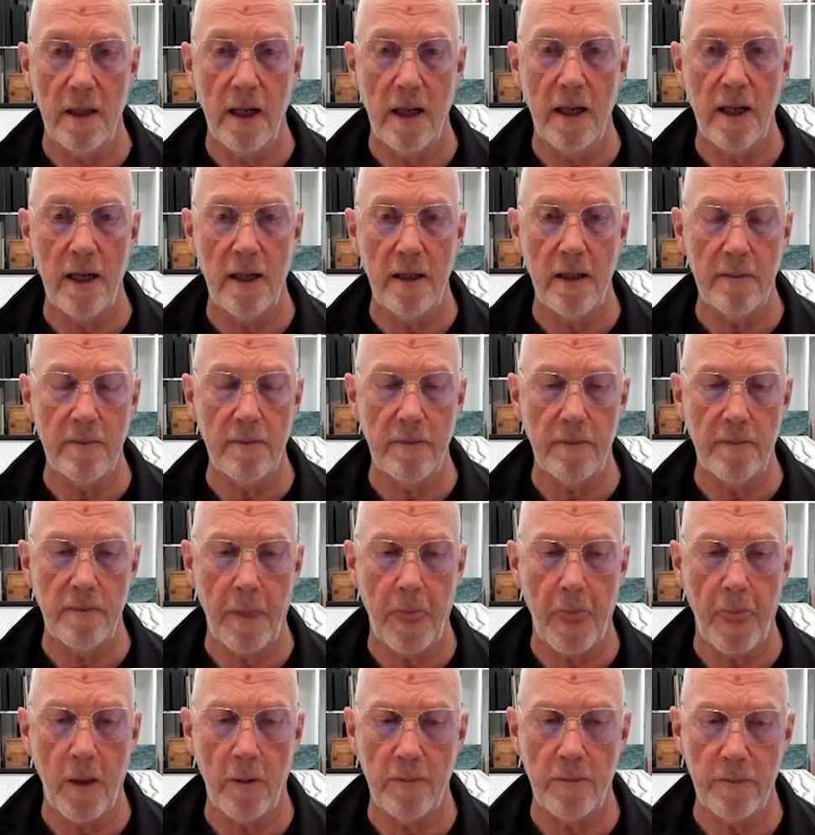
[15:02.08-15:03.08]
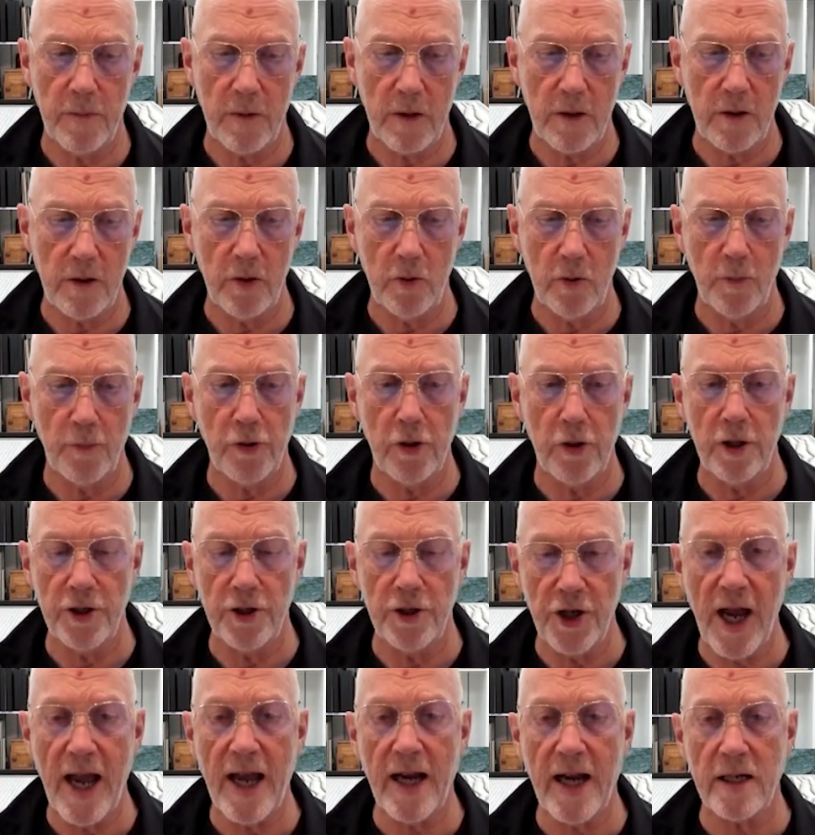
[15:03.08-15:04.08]
to
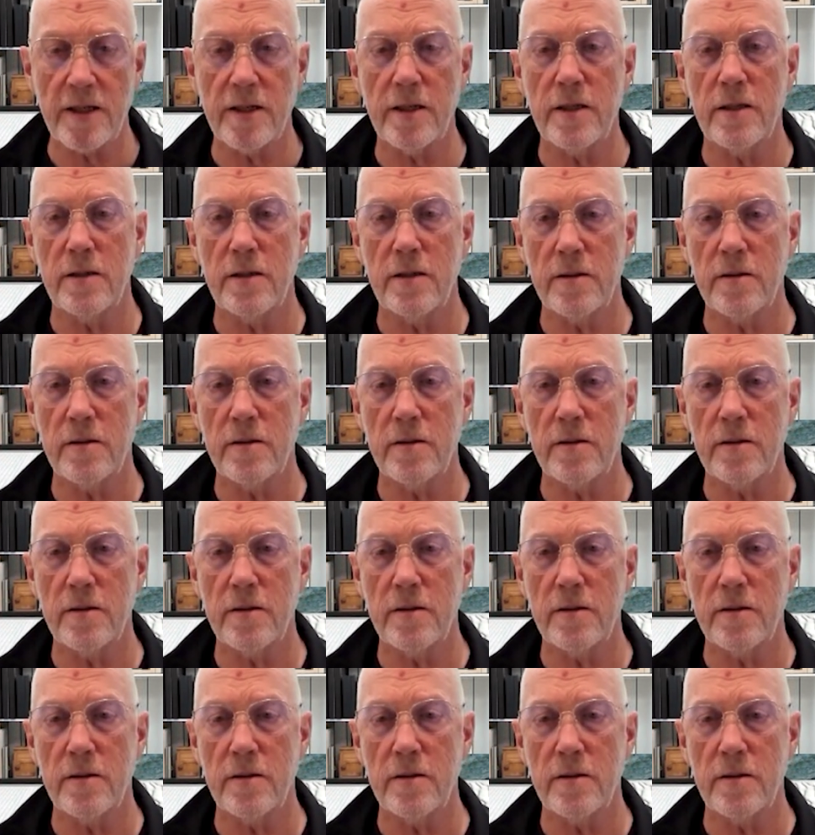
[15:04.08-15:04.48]
project